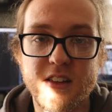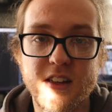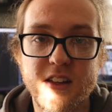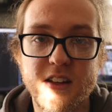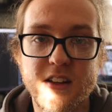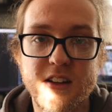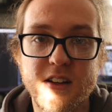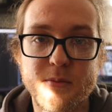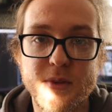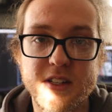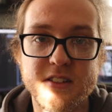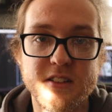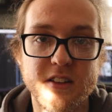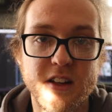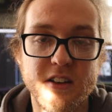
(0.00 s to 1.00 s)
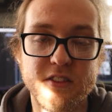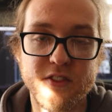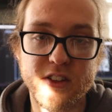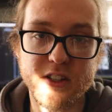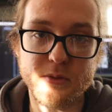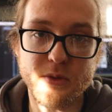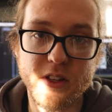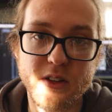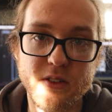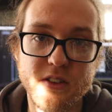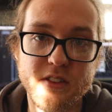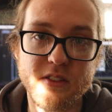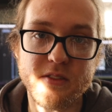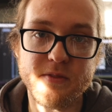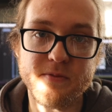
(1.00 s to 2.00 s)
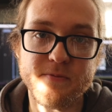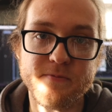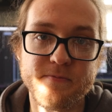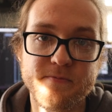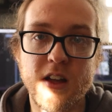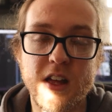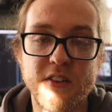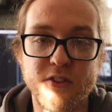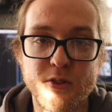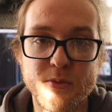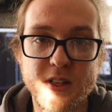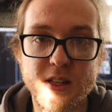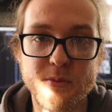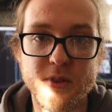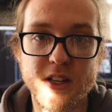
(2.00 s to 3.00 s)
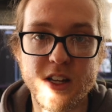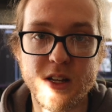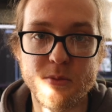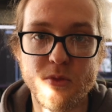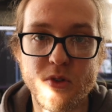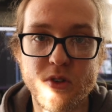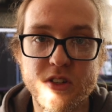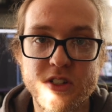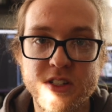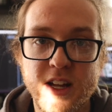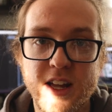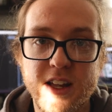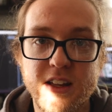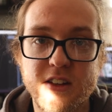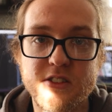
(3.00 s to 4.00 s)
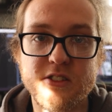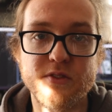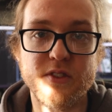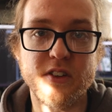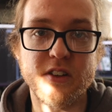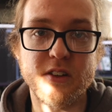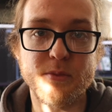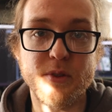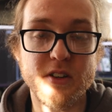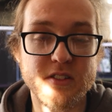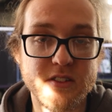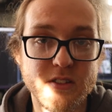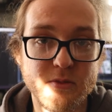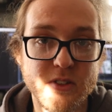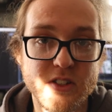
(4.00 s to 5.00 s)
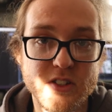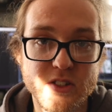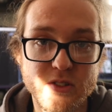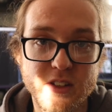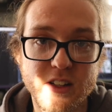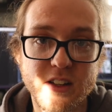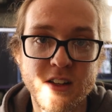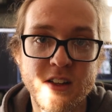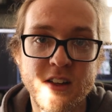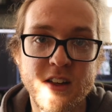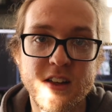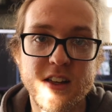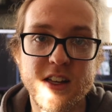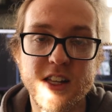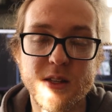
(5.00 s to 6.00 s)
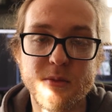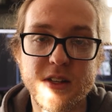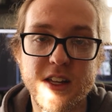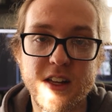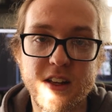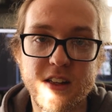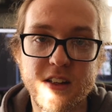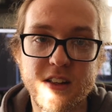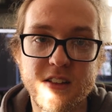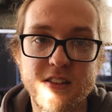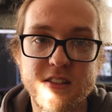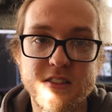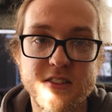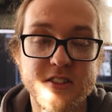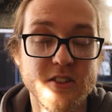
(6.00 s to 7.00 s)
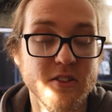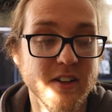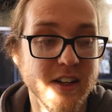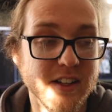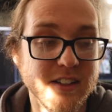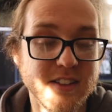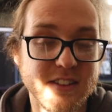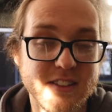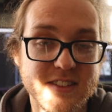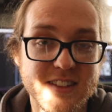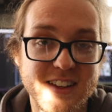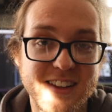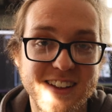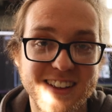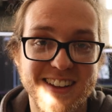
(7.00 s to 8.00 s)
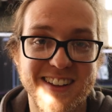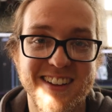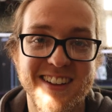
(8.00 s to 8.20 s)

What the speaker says: it makes it a lot of fun to play with. And for me, being a more shy and introverted person when shooting in the beginning, still kind of to this day,